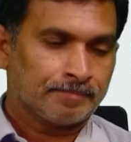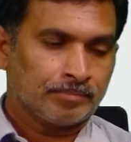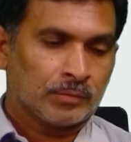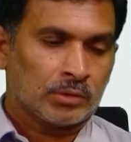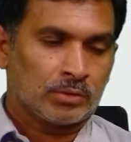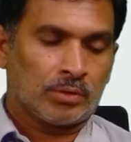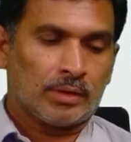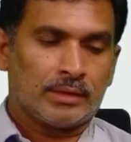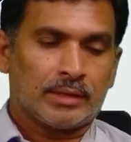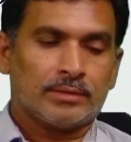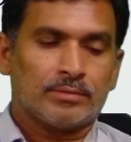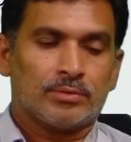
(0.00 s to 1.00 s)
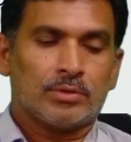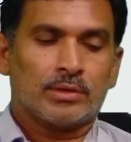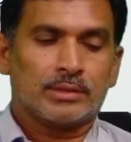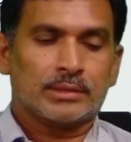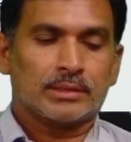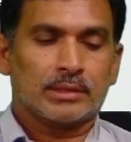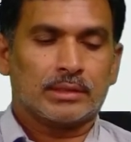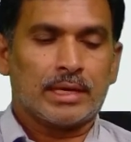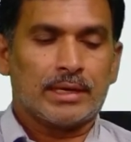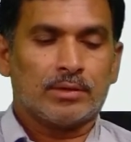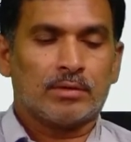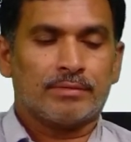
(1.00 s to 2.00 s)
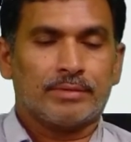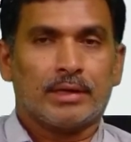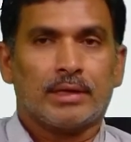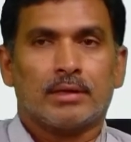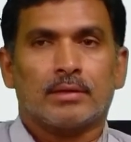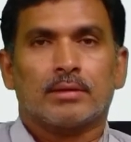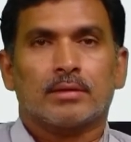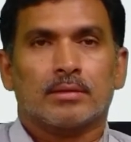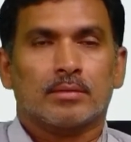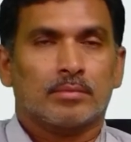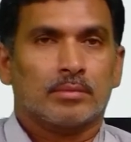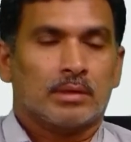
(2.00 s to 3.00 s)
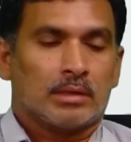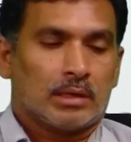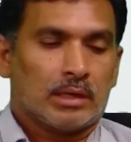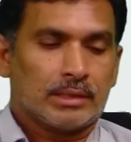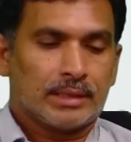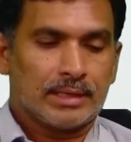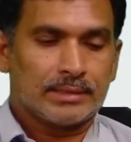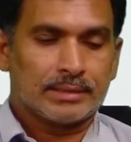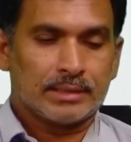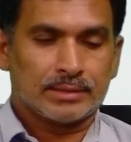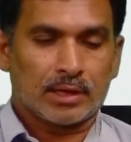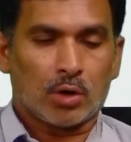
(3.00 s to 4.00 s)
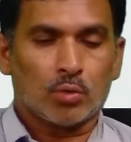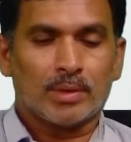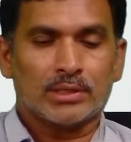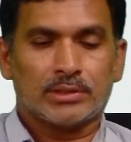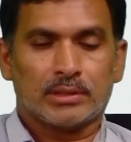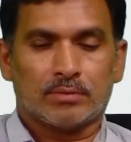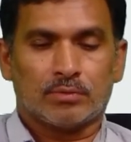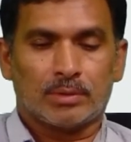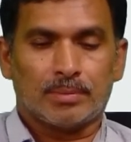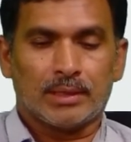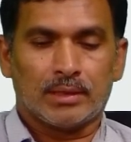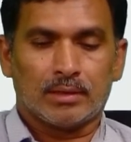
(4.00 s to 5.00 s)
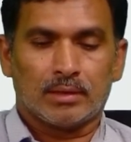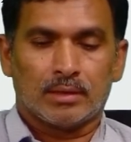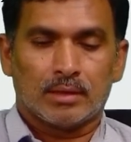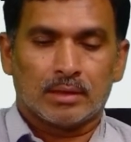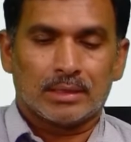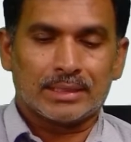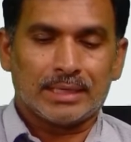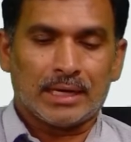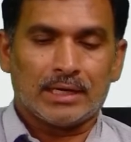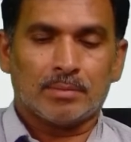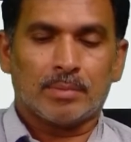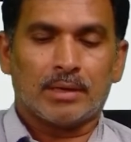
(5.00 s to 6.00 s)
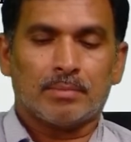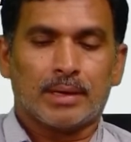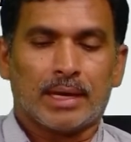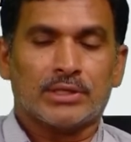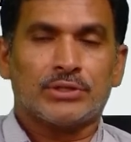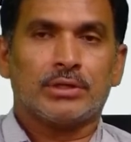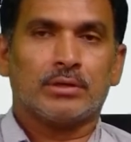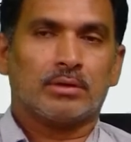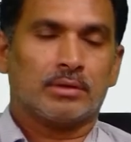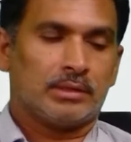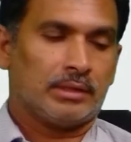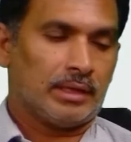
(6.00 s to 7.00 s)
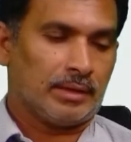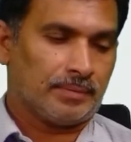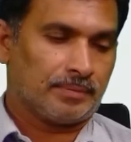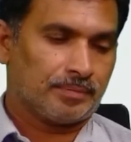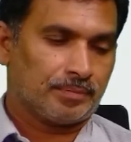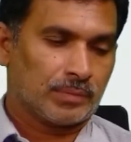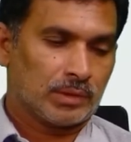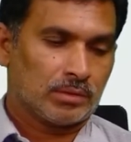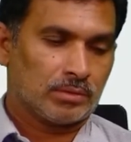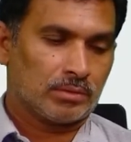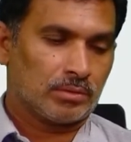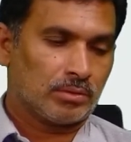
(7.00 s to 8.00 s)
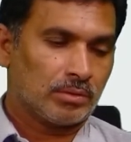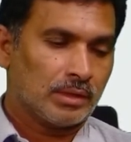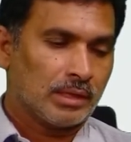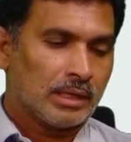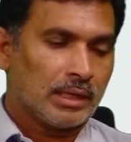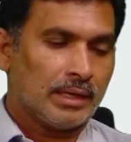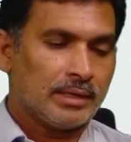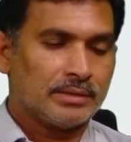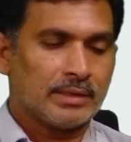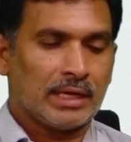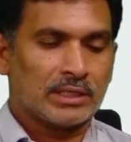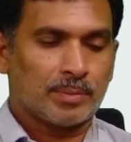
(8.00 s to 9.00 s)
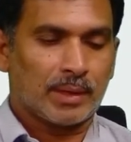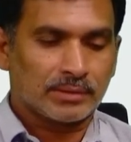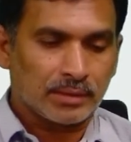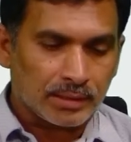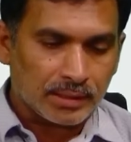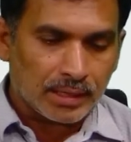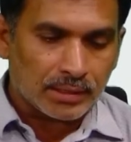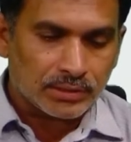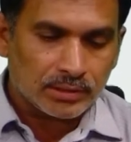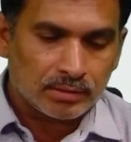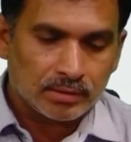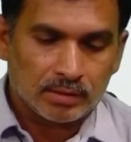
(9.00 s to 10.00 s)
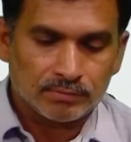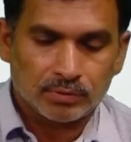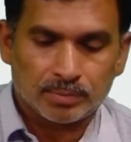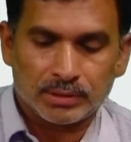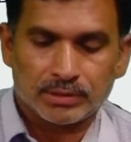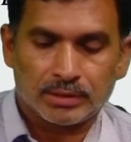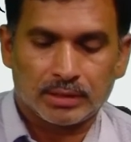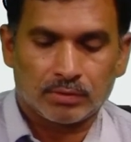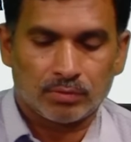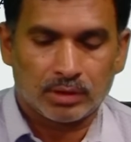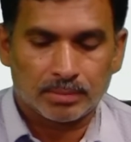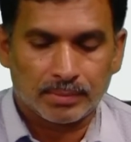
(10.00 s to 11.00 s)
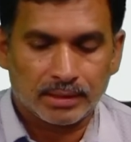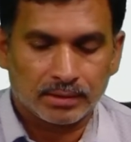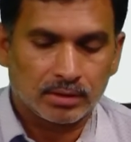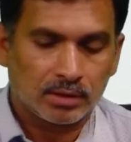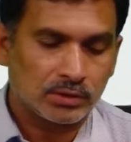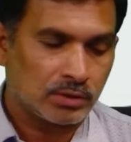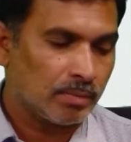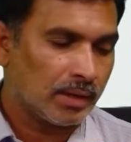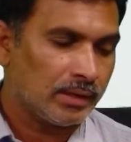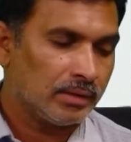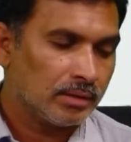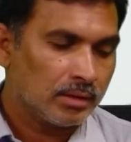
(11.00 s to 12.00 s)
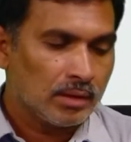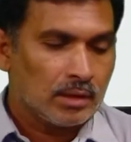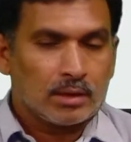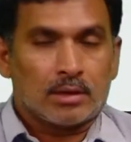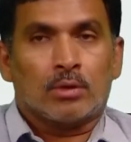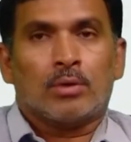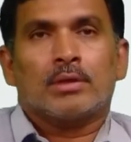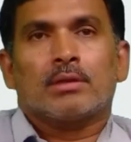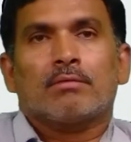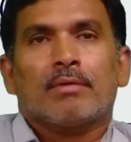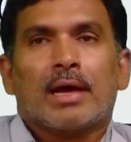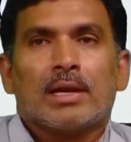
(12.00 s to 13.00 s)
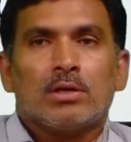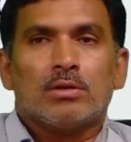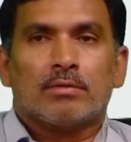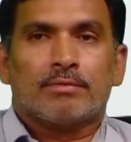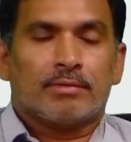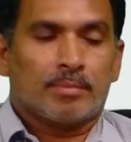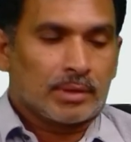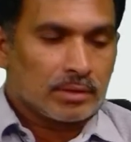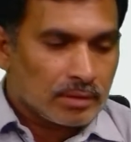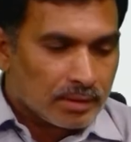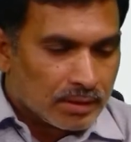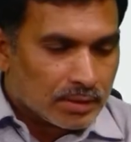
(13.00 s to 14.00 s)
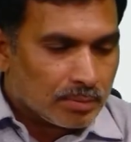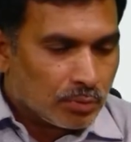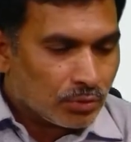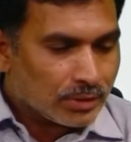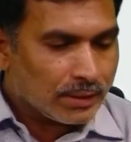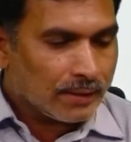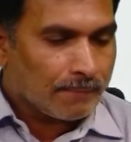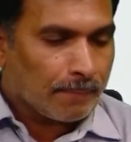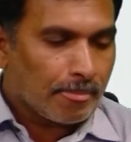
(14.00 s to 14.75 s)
So in other words, gain of A tells us how much would be gained by branching on A. So it is the expected reduction in the information requirement caused by knowing the value of a particular attribute A.